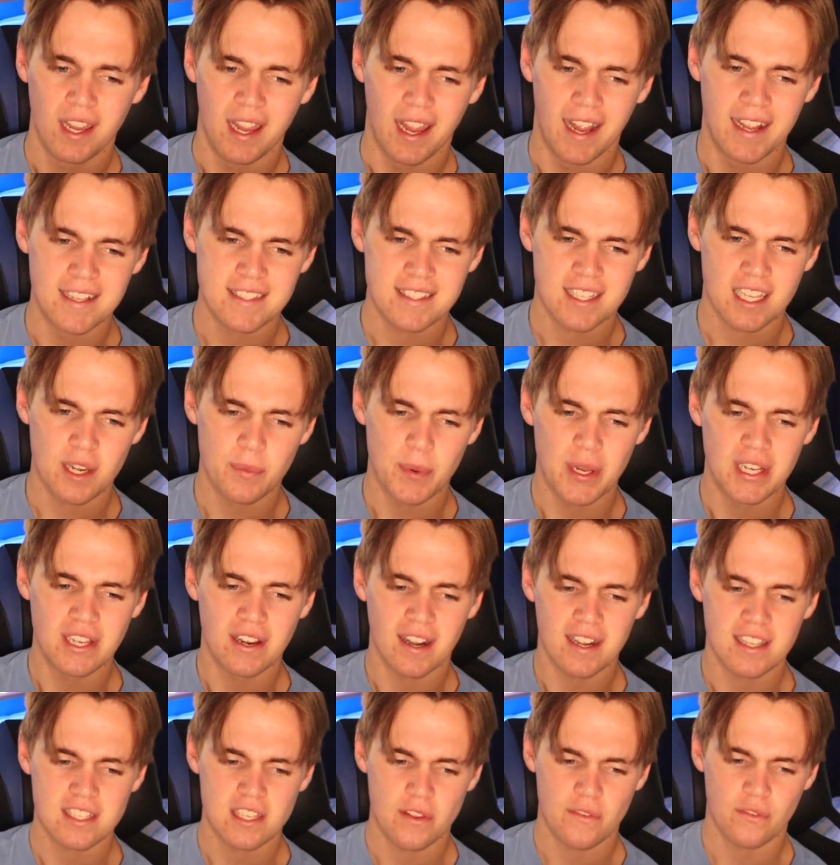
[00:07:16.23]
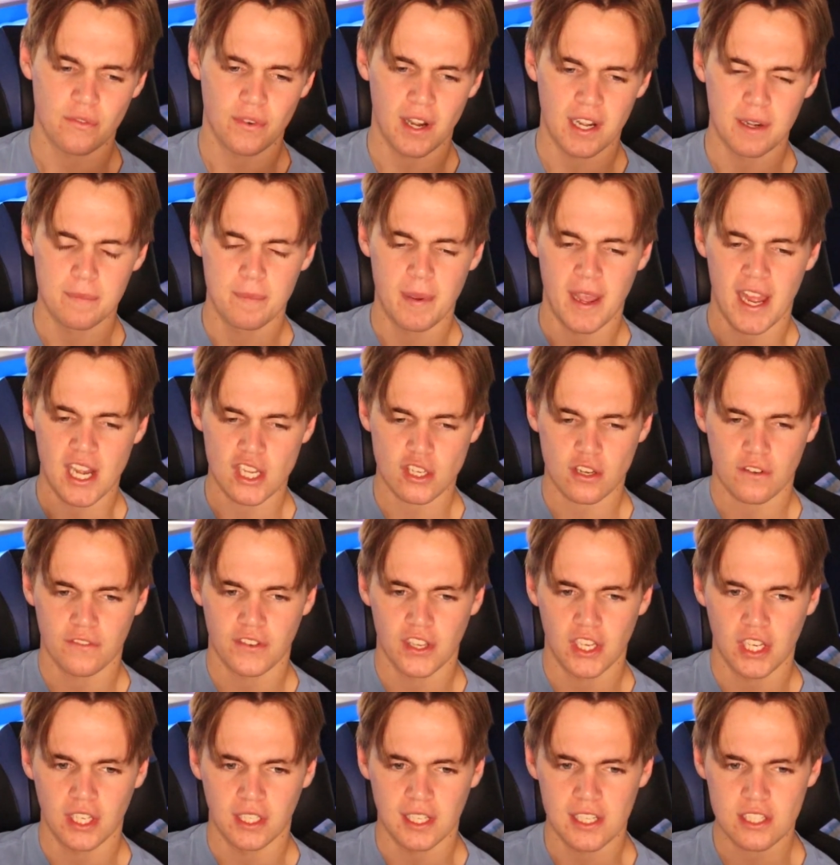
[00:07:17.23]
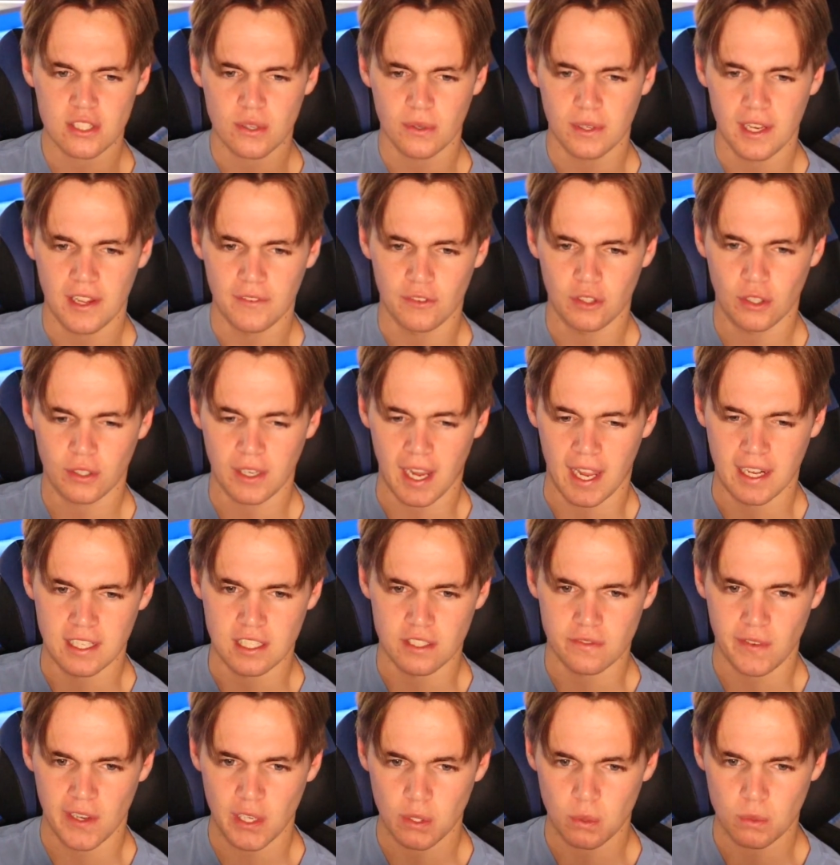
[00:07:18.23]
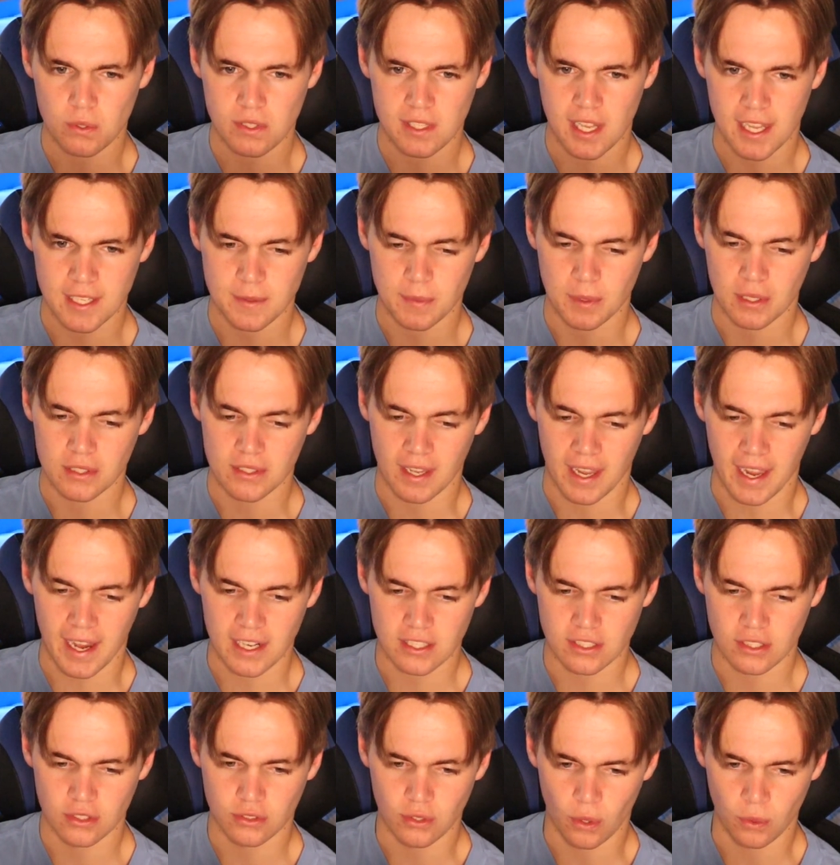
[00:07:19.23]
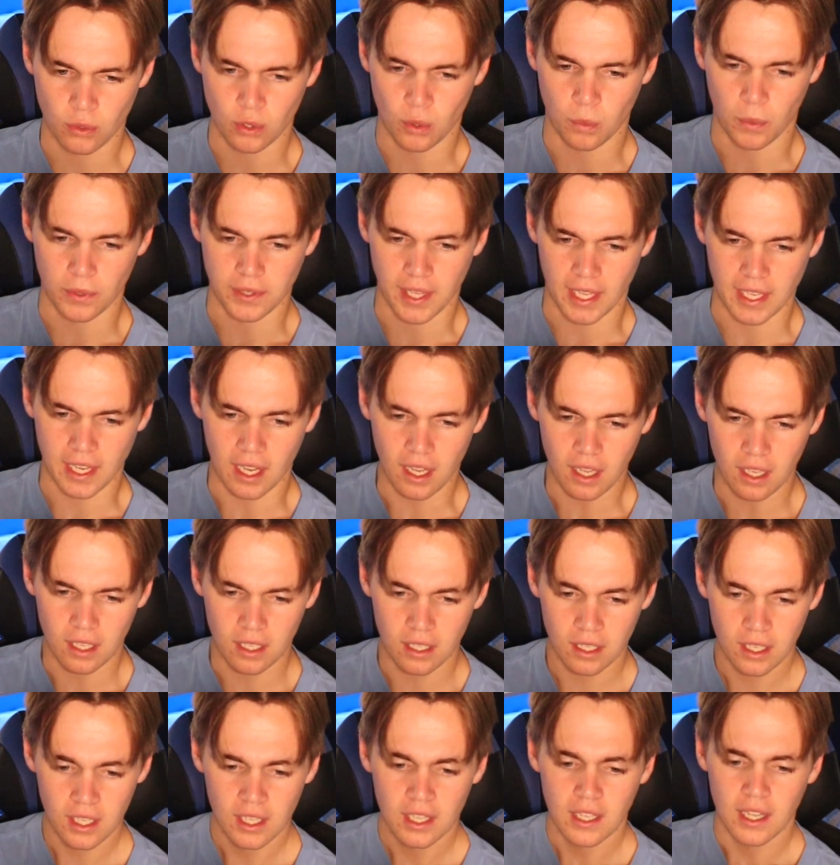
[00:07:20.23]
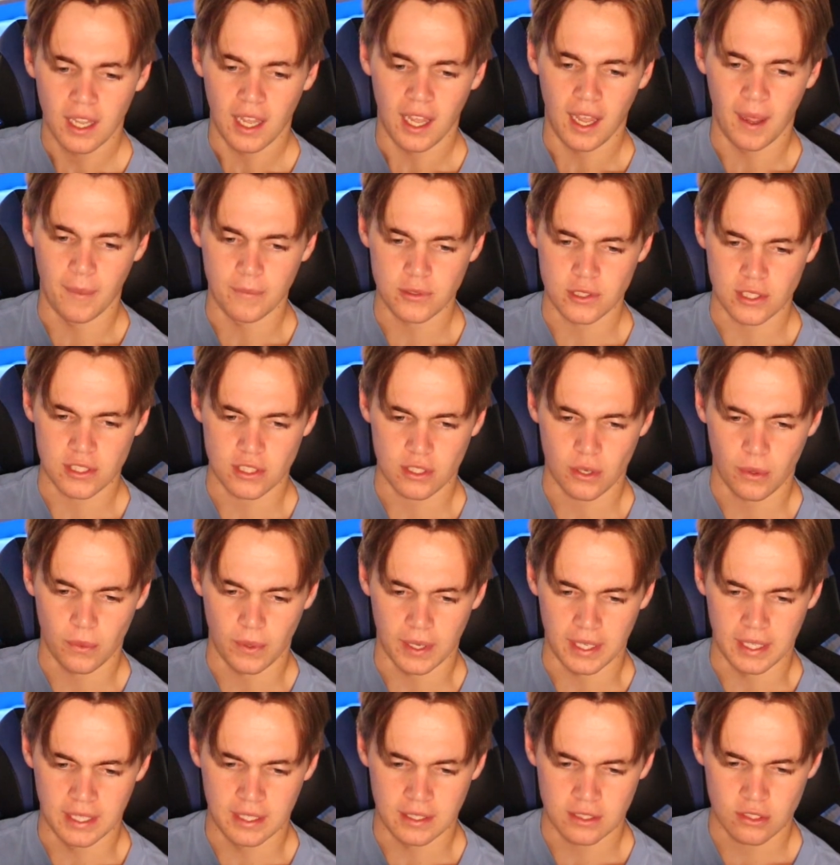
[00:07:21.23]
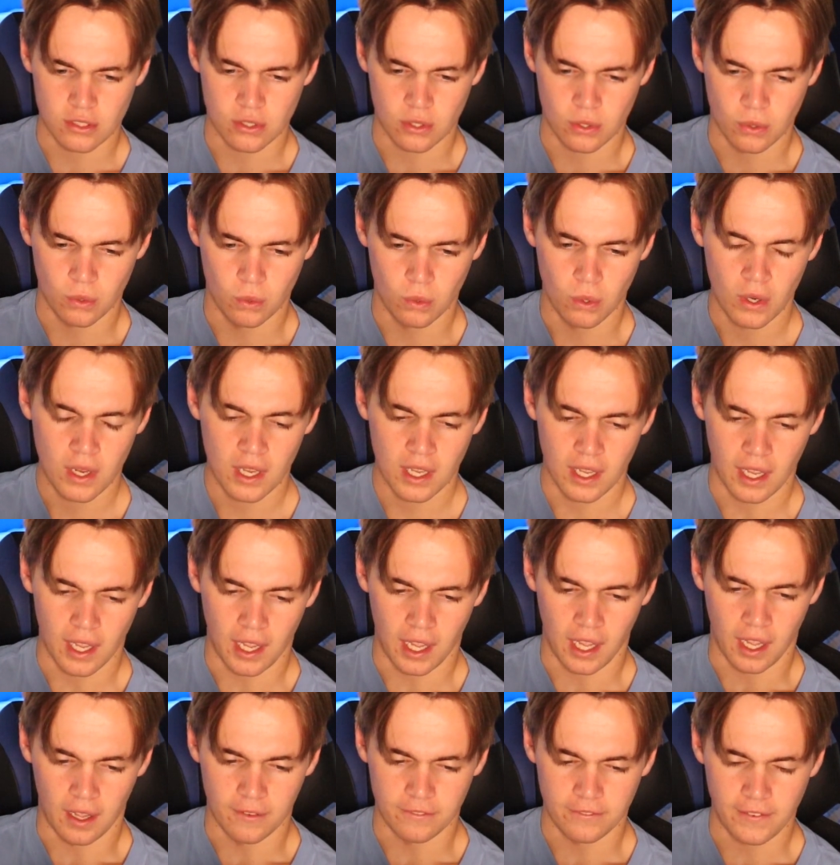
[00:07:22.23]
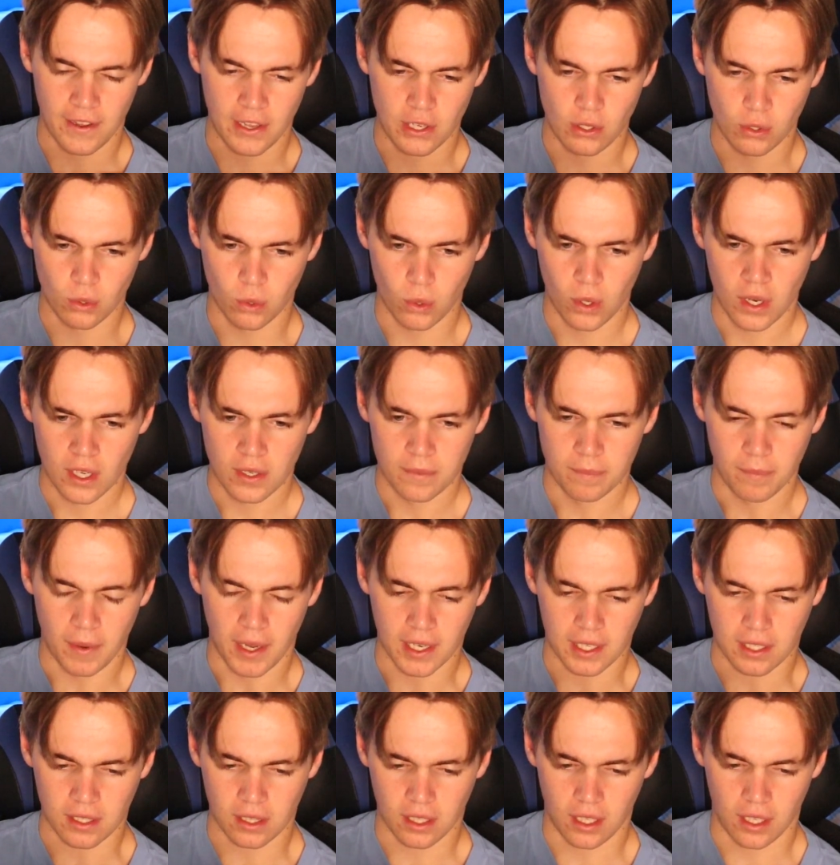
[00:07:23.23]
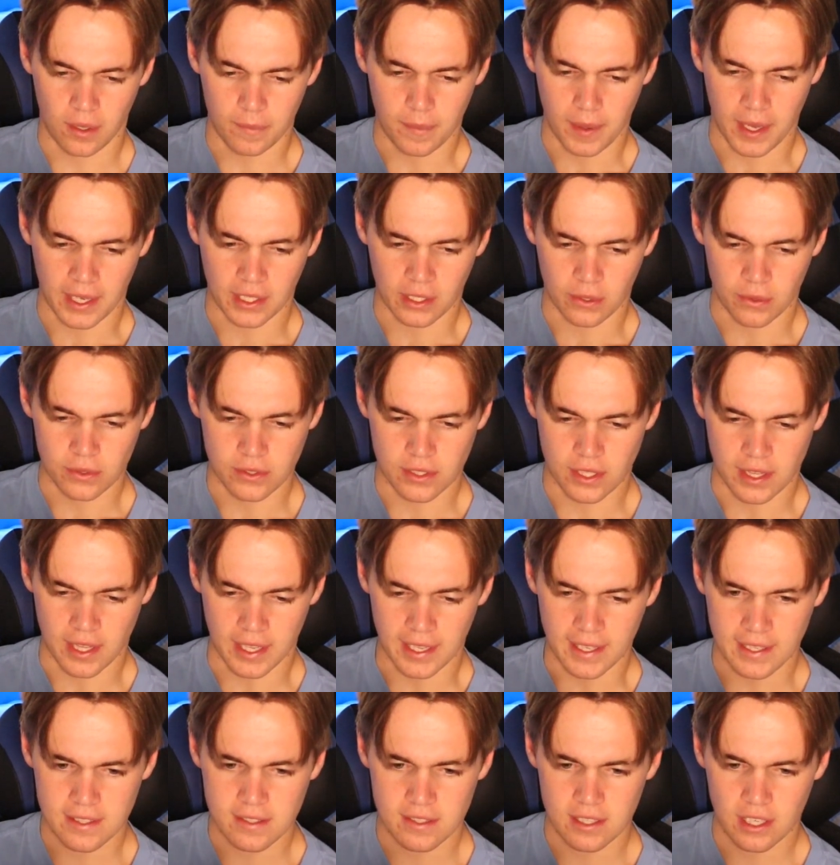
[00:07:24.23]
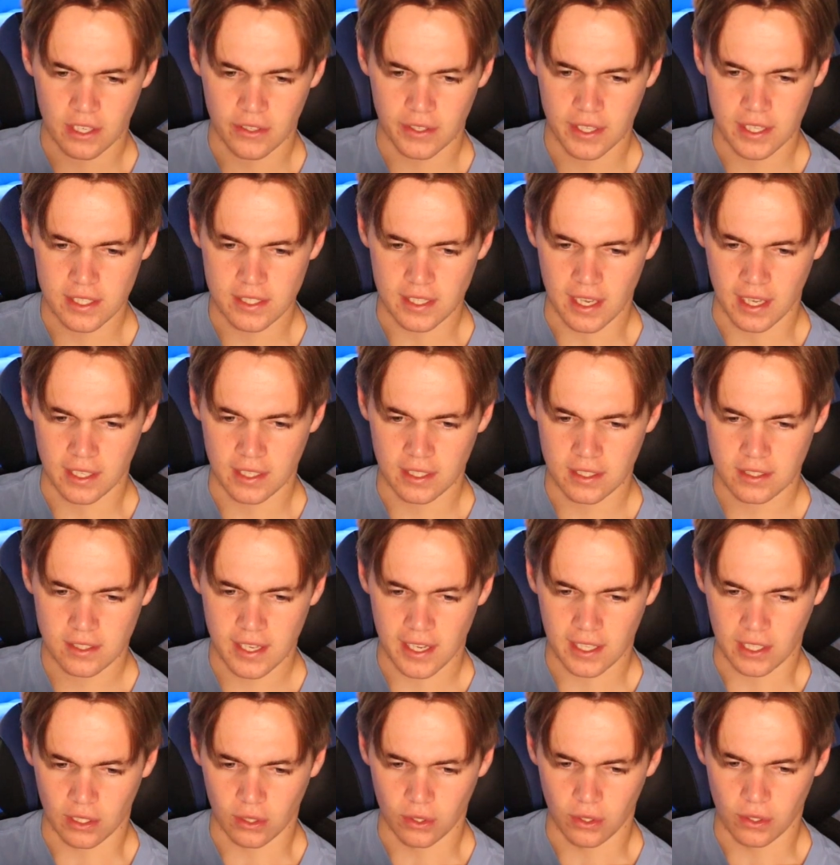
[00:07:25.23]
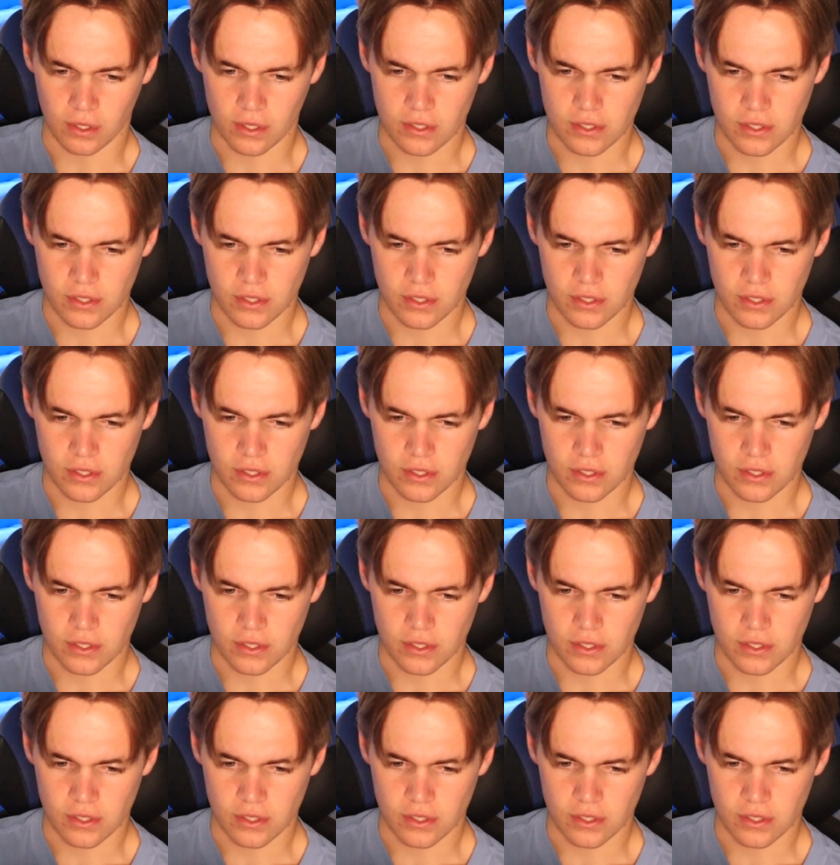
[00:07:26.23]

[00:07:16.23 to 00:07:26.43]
It's going to be 97 rated Patrick Vieira. Let's go and have a look at his fatal stats because I actually don't know what they are. Um, so let's go into uh, Fatal, My Club, and go into the X Series and take a look.